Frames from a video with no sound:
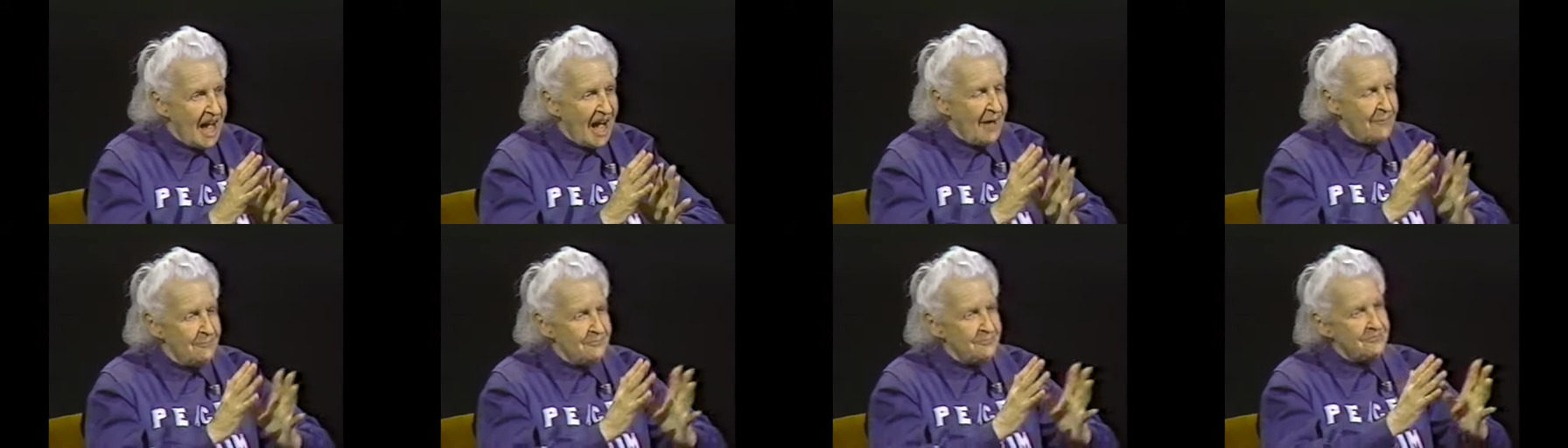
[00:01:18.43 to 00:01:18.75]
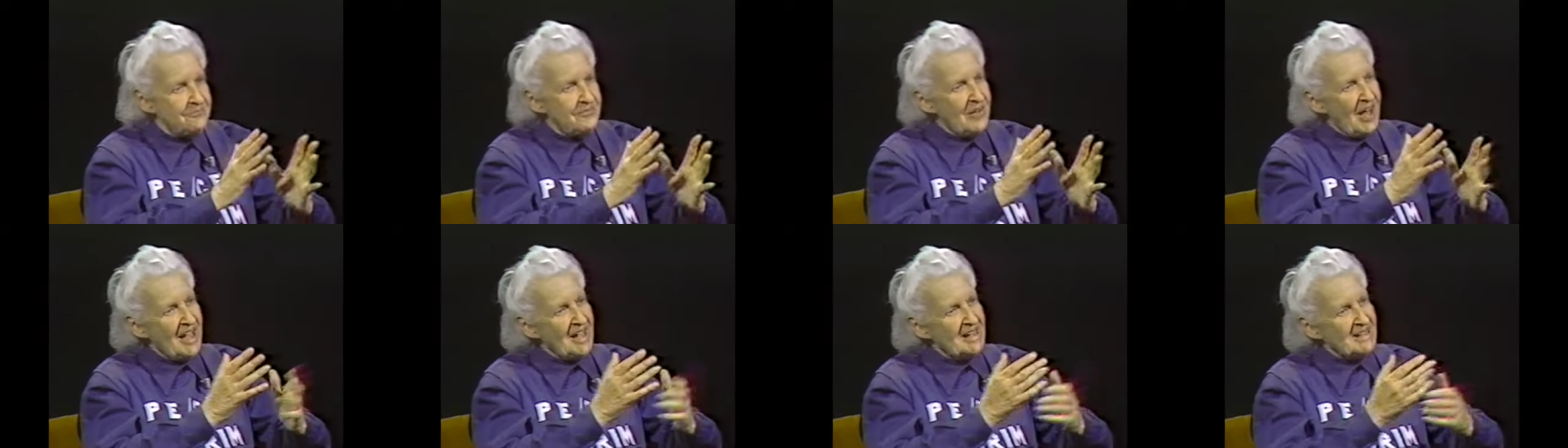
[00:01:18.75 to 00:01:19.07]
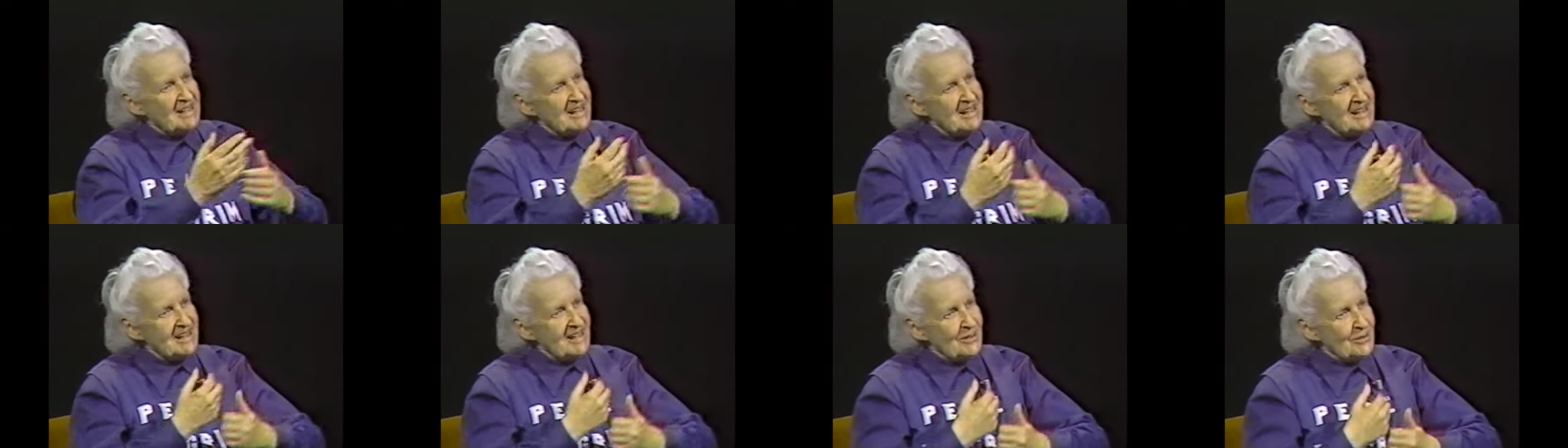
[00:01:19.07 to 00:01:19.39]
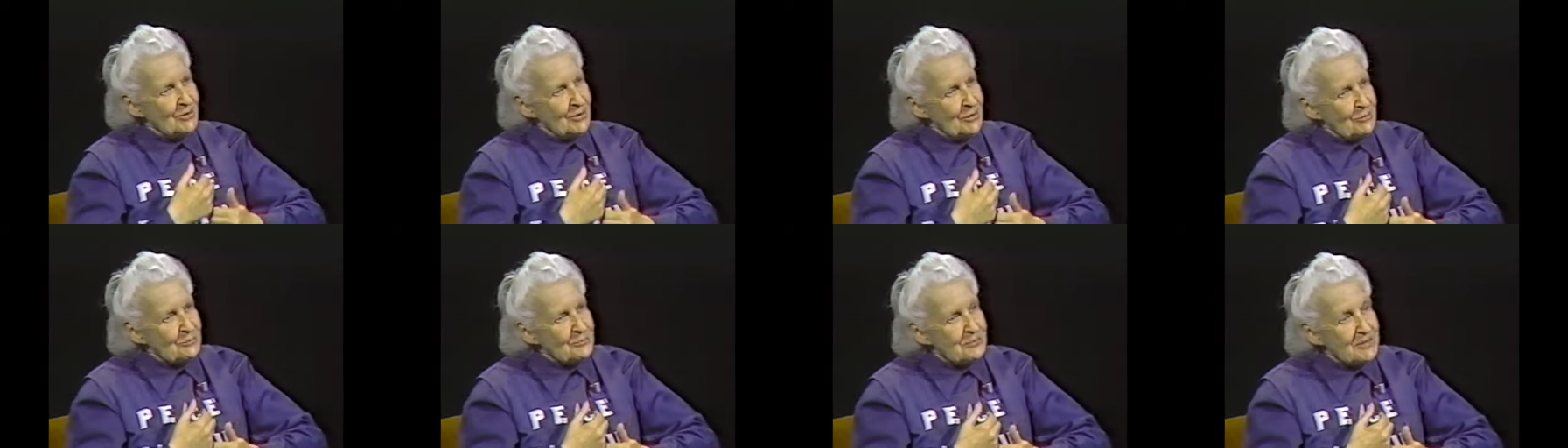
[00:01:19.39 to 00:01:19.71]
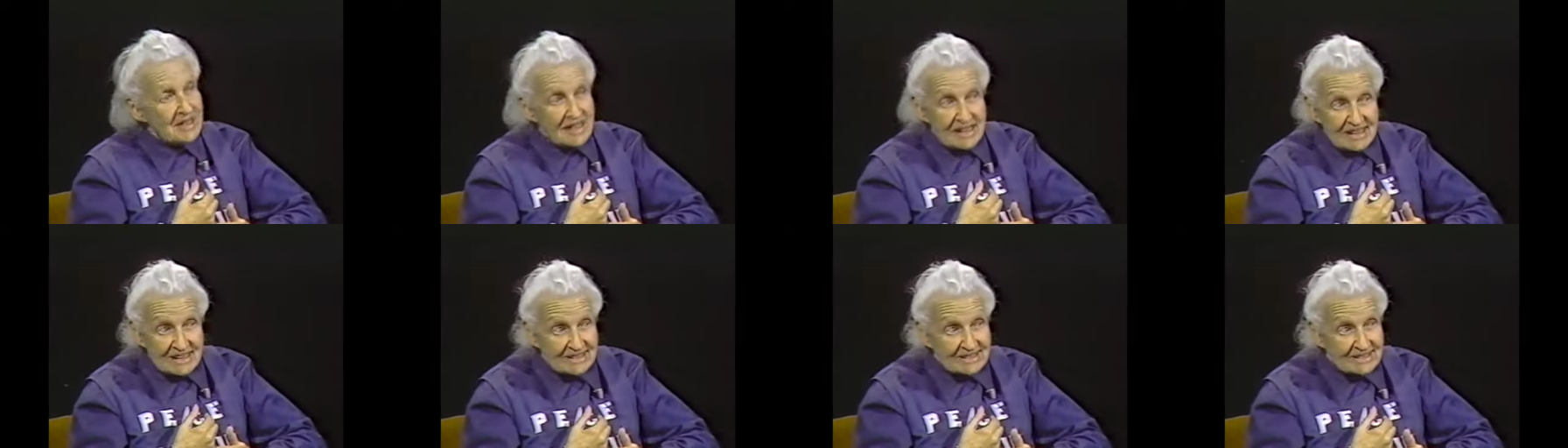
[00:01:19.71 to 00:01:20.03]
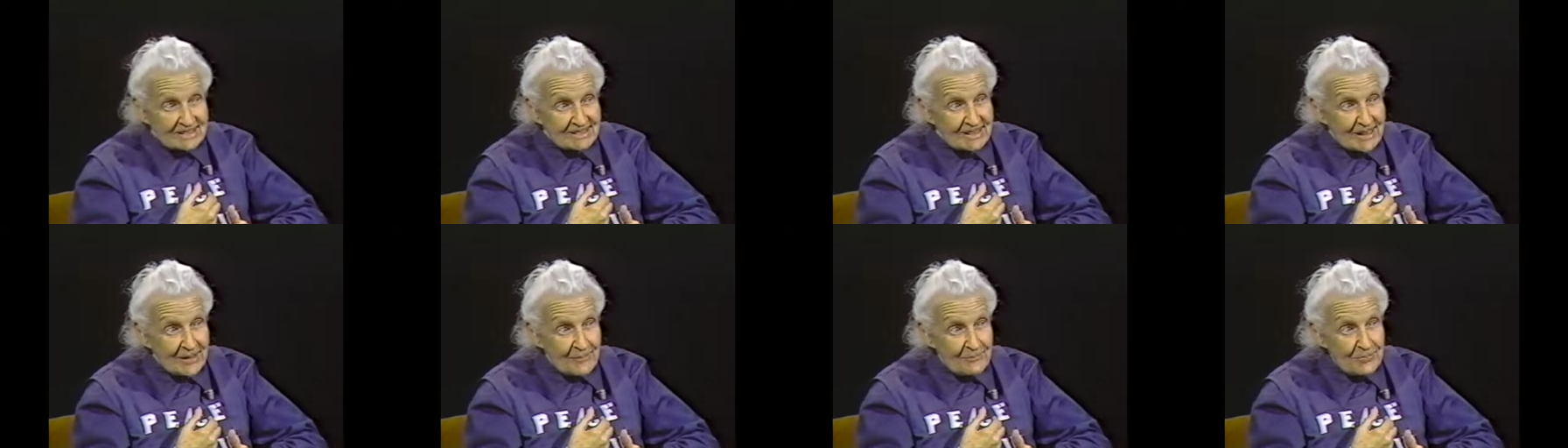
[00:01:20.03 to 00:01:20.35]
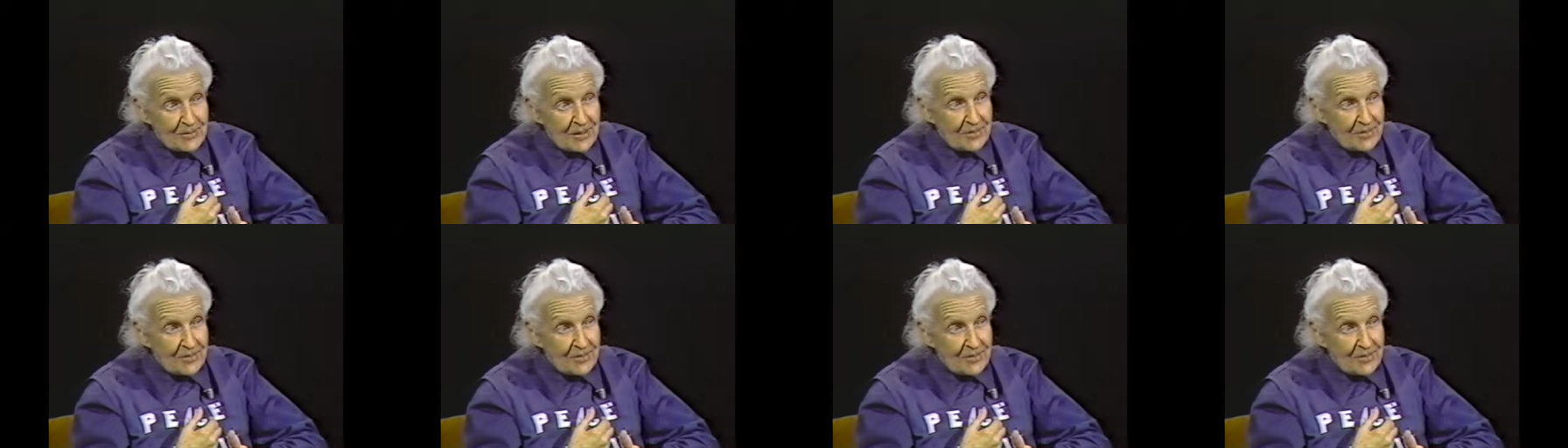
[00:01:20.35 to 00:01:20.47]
and finding inner peace